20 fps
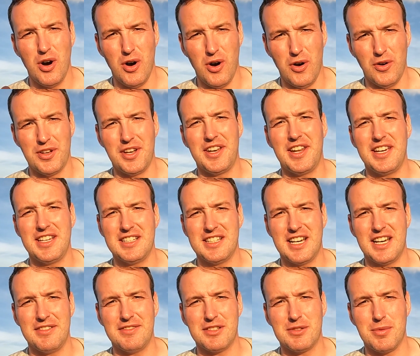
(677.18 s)
on a night
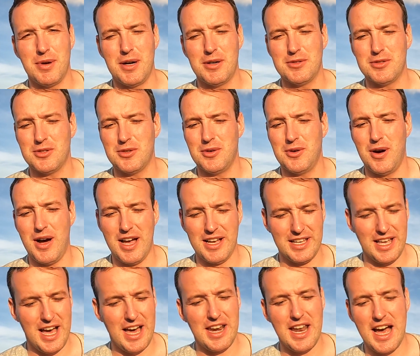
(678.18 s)
dive as well, so I
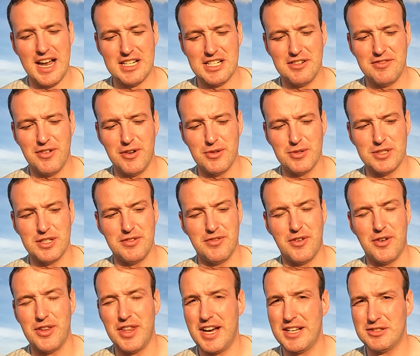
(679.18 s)
can't actually fault it
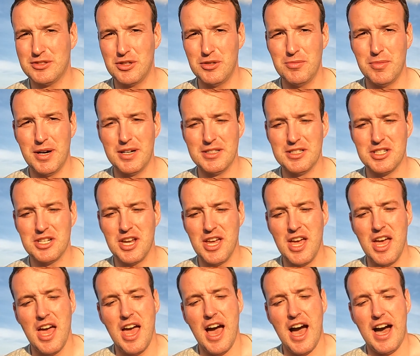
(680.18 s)
for that too much.
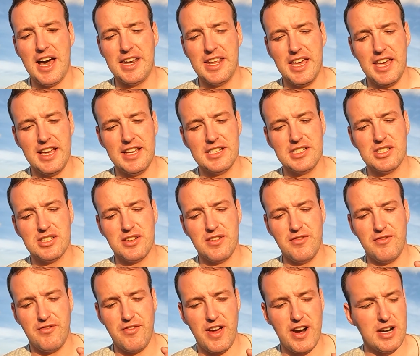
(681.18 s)
And it is
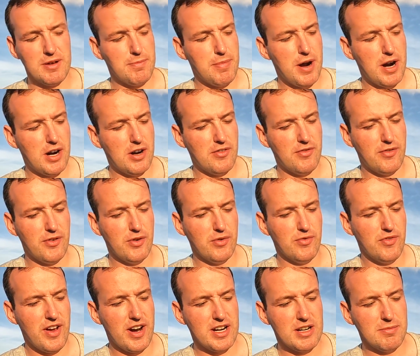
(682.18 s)
very powerful,
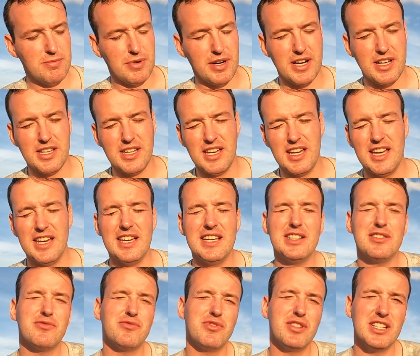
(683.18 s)
very bright. It
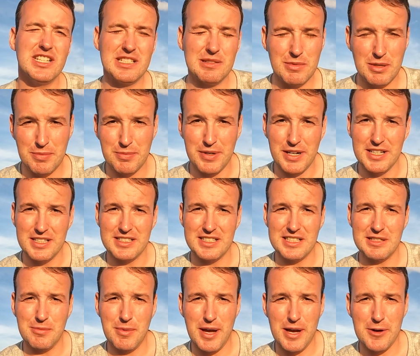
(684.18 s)
is reasonably priced
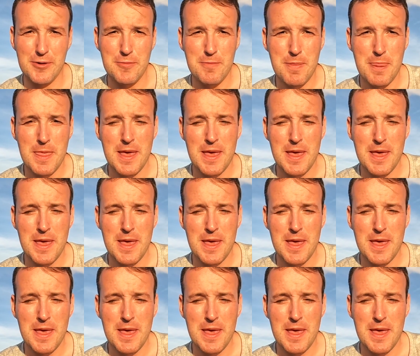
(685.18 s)
as well.